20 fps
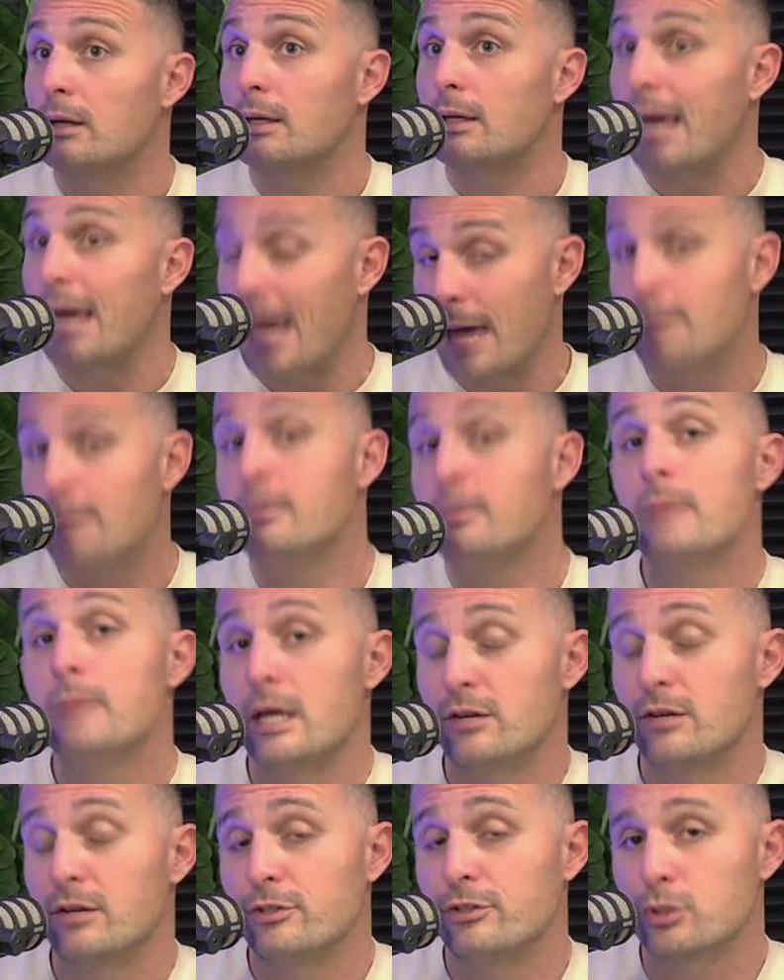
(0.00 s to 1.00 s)
can be
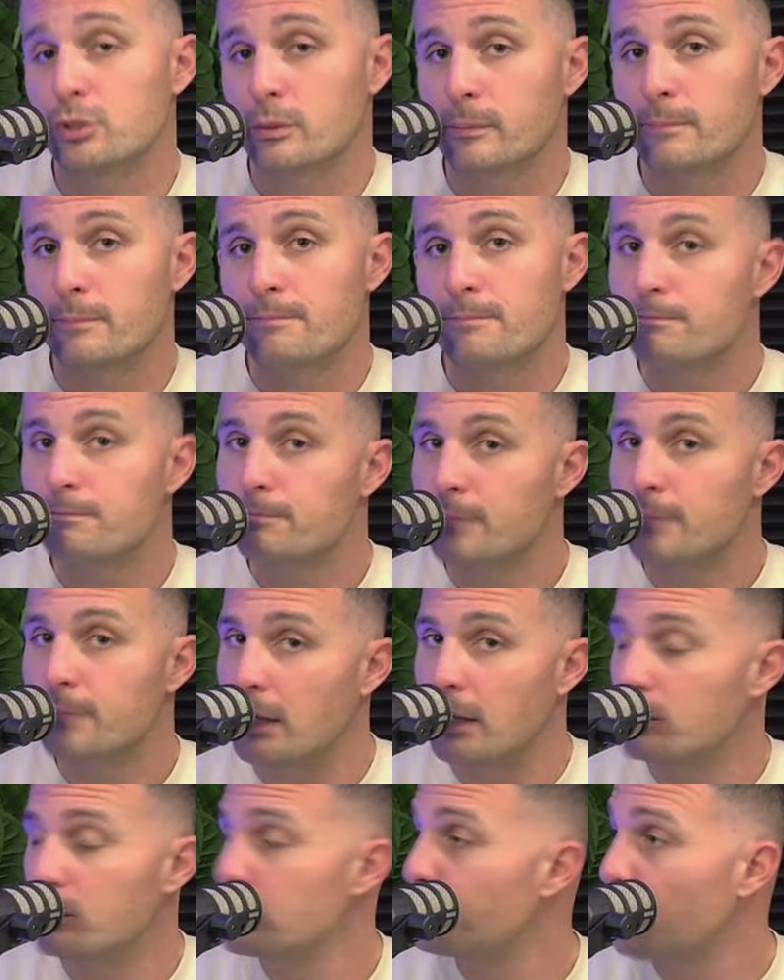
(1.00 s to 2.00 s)
beneficial. Now,
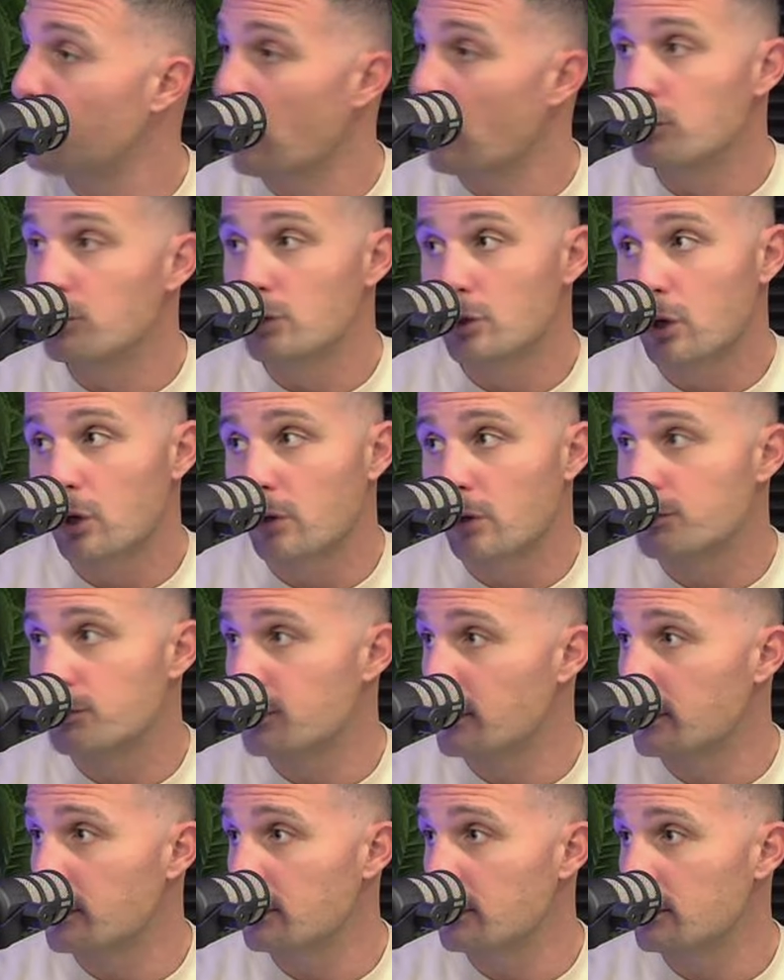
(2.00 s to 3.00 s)
there is pros and cons to
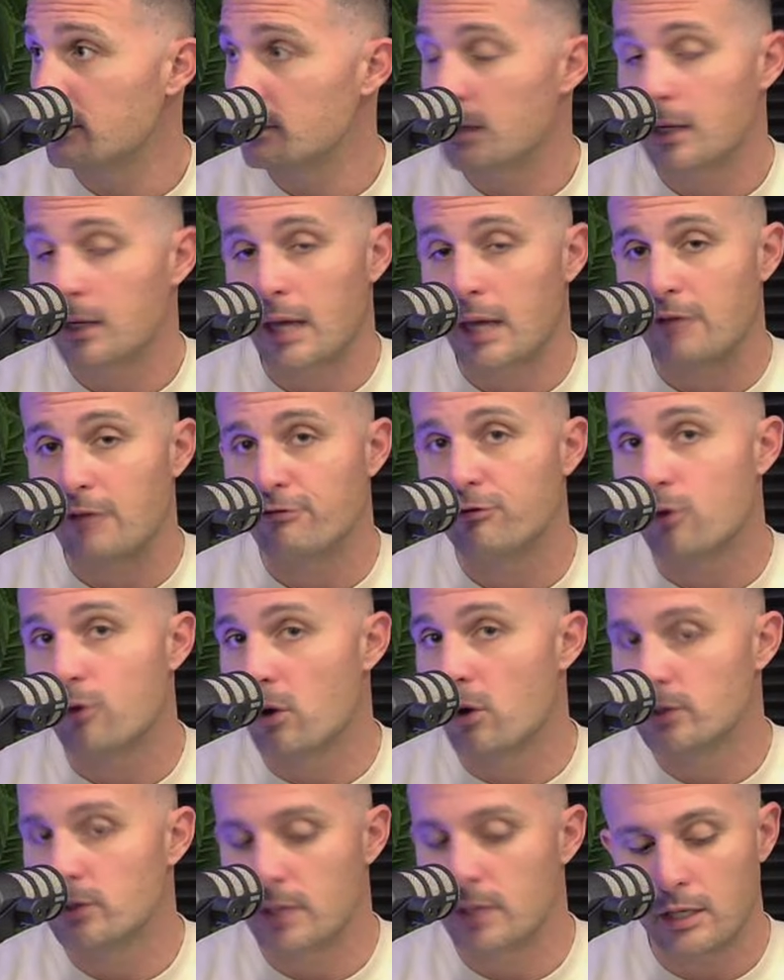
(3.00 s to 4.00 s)
this. Okay,
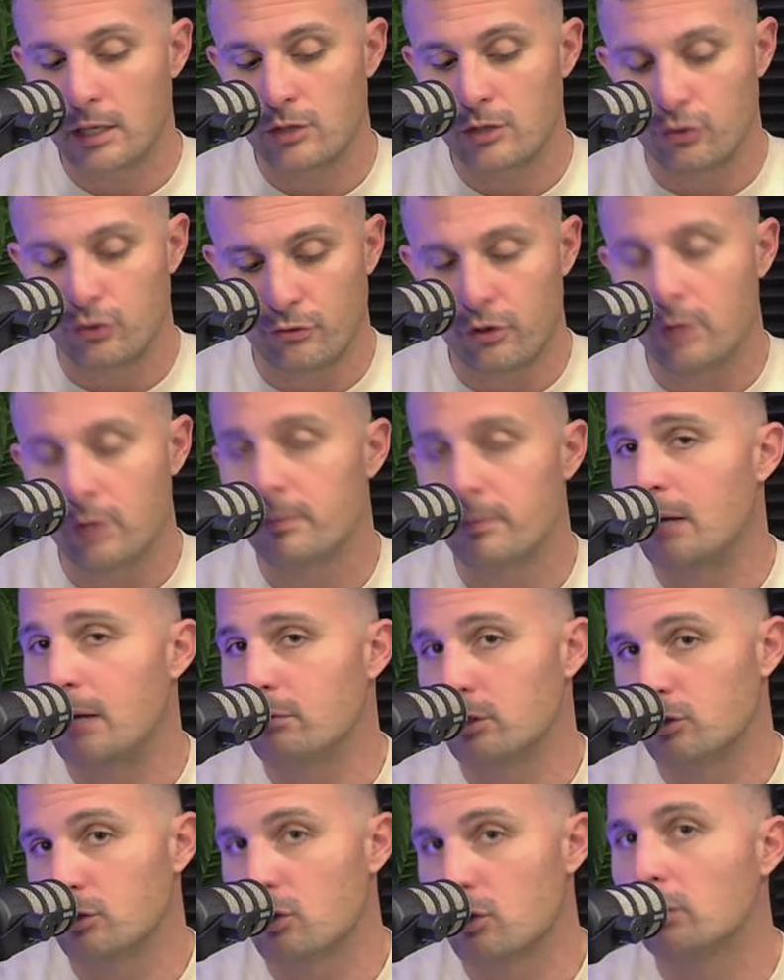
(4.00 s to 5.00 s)
first thing is you've got to be
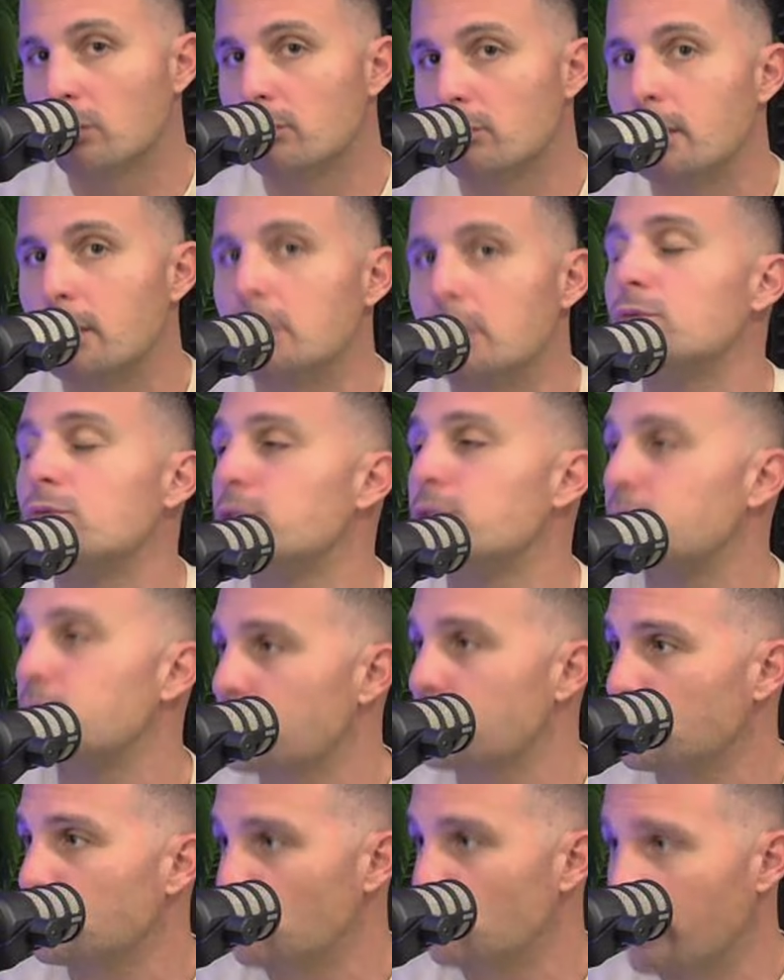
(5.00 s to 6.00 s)
able to tolerate the
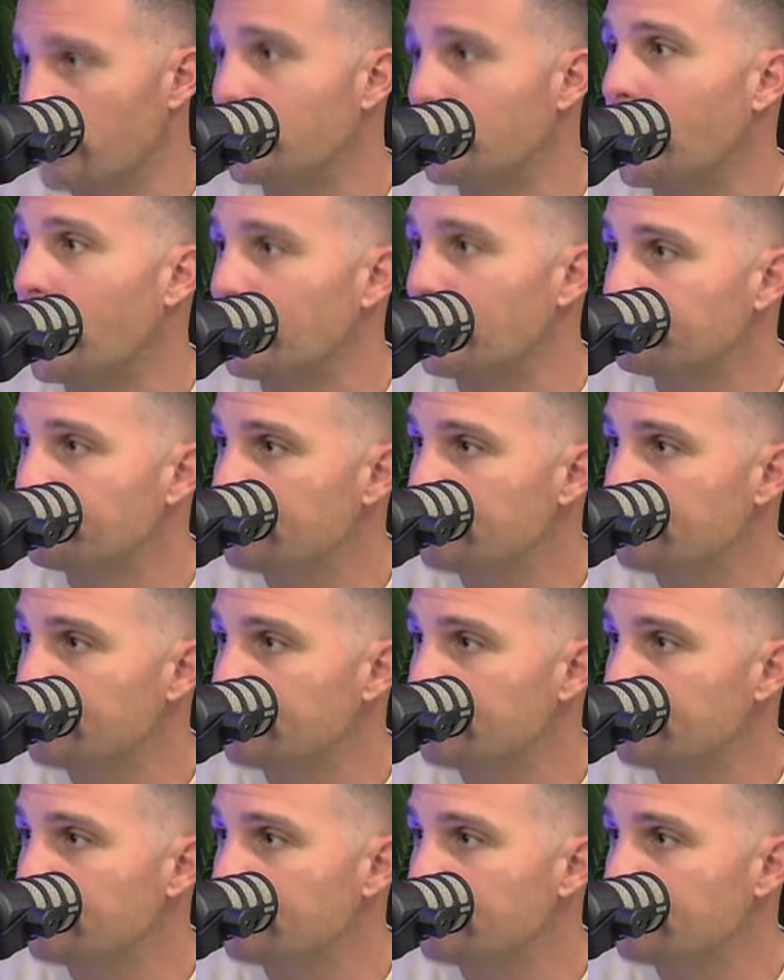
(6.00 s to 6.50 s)
risk doing that.